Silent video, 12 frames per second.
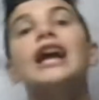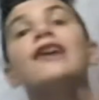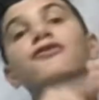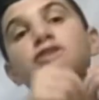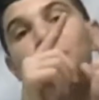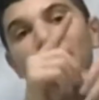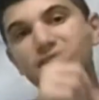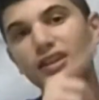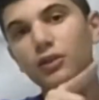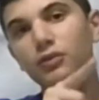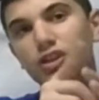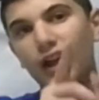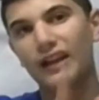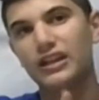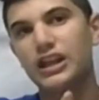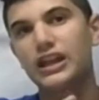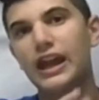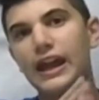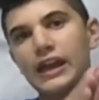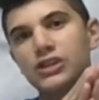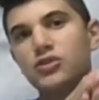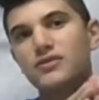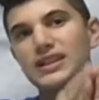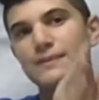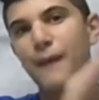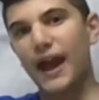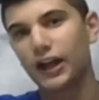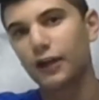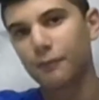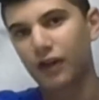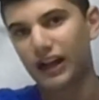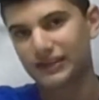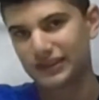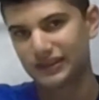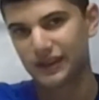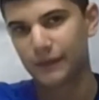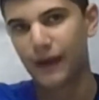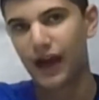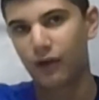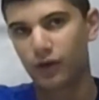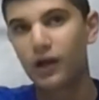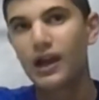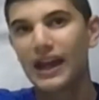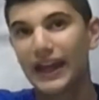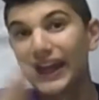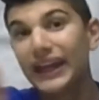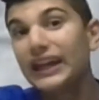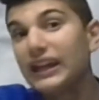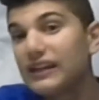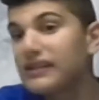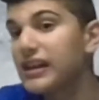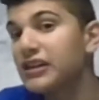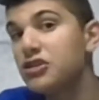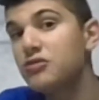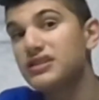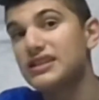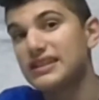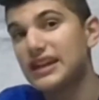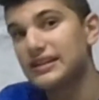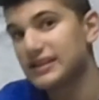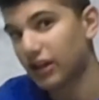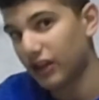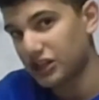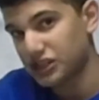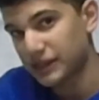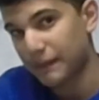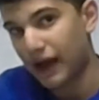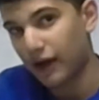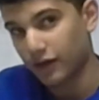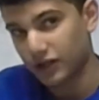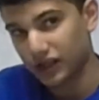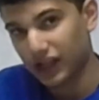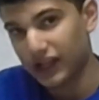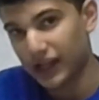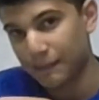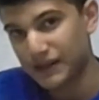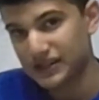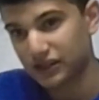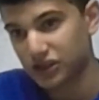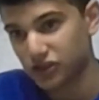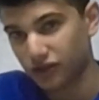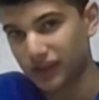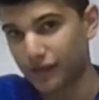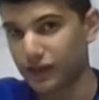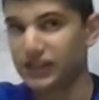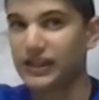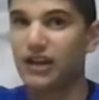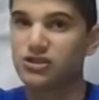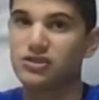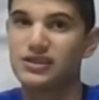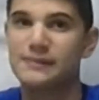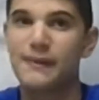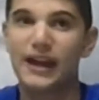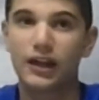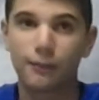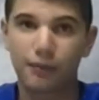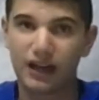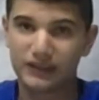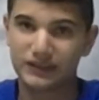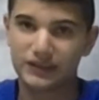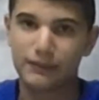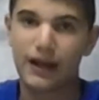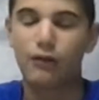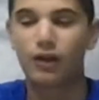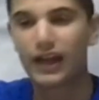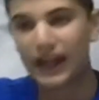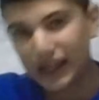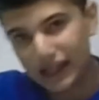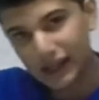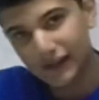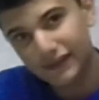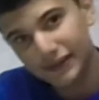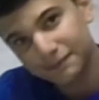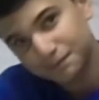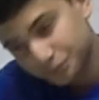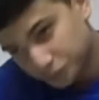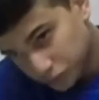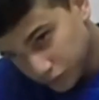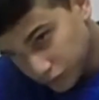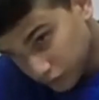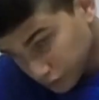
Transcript: So, it's basically when you're editing, it uses backup processing power, and it uses the Intel HD power to like, it basically slows everything down, uses backup processing power, and